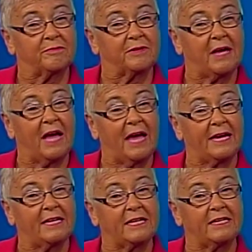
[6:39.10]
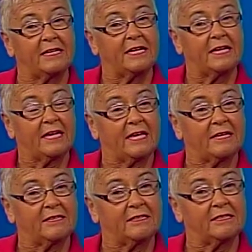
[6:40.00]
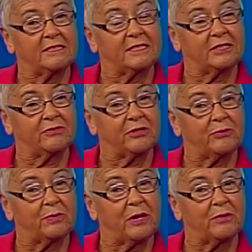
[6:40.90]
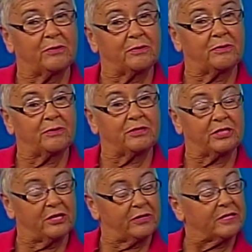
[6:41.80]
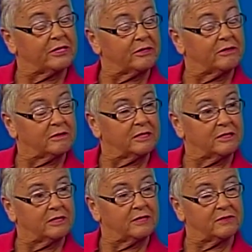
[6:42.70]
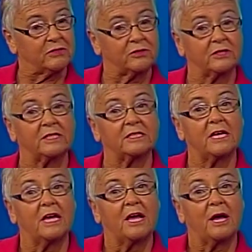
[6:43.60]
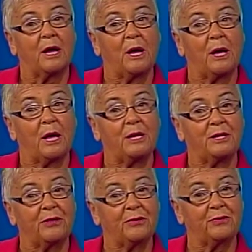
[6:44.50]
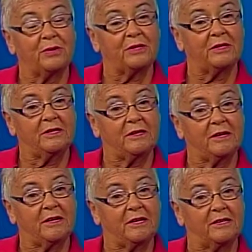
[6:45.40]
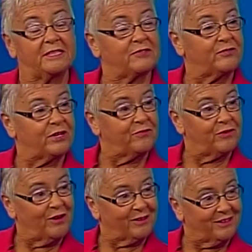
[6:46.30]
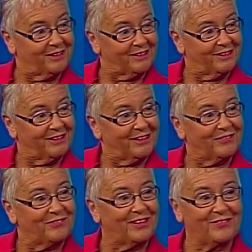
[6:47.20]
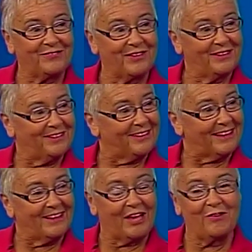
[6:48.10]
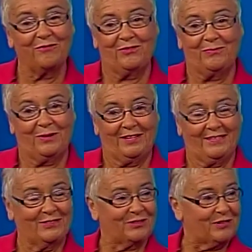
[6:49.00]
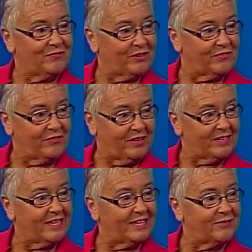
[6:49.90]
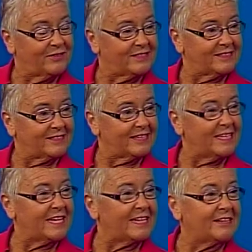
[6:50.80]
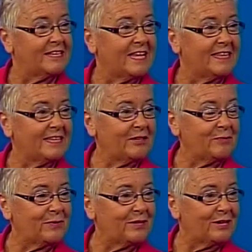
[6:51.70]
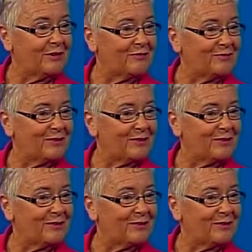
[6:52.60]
kind and considerate about sharing their life stories. Another one is Fred Funk. Fred Funk, everybody enjoyed Fred Funk. He had a little bit of